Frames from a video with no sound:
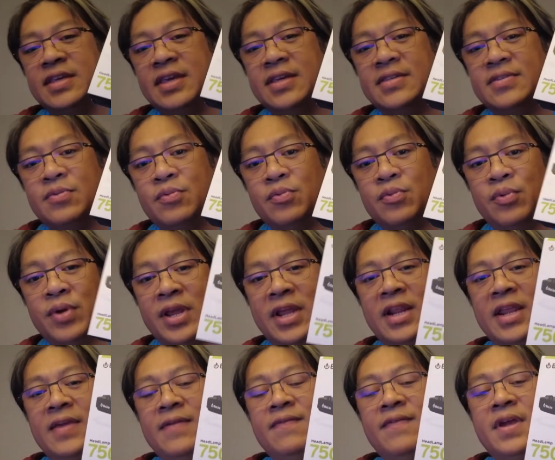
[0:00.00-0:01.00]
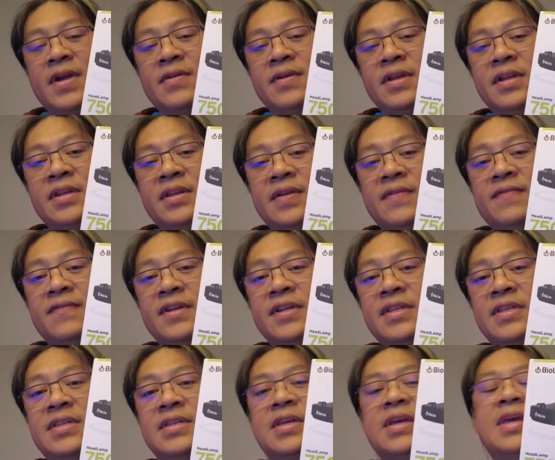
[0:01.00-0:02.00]
is really very
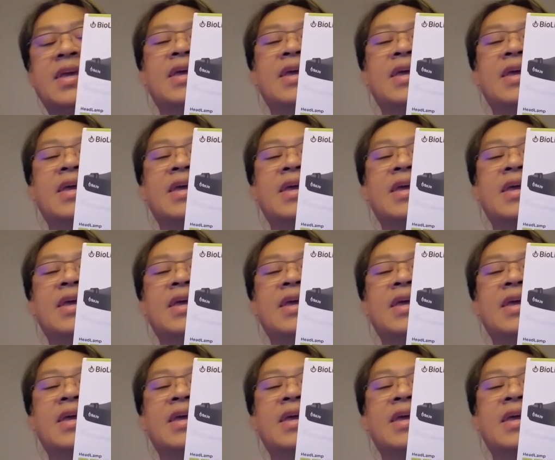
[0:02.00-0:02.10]
different.